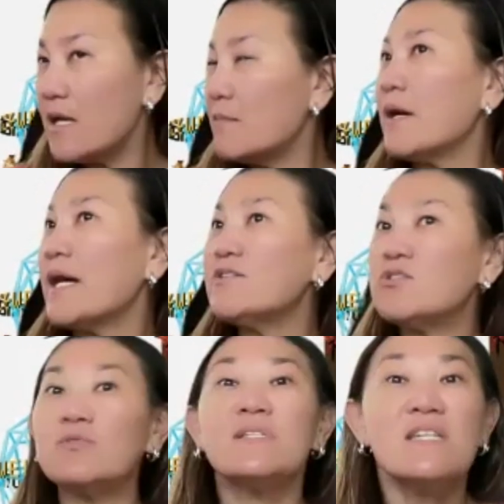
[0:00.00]
And mind
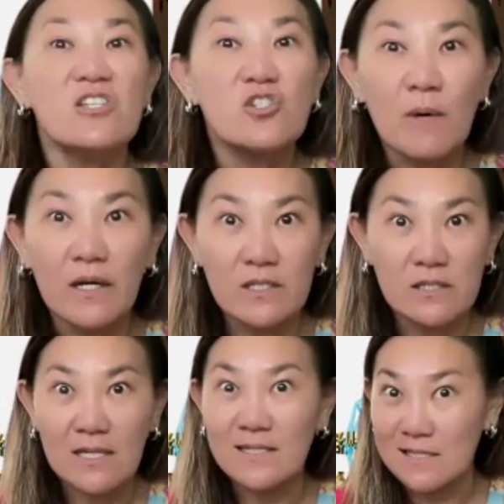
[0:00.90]
you, niche market
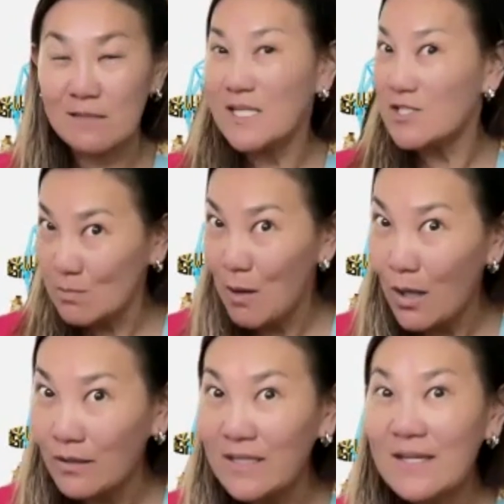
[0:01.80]
today doesn't mean
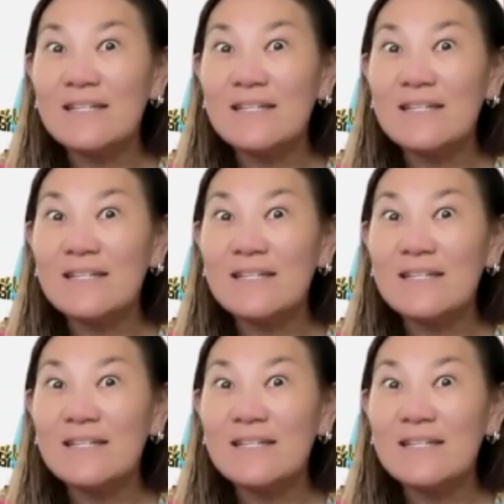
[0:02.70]
small.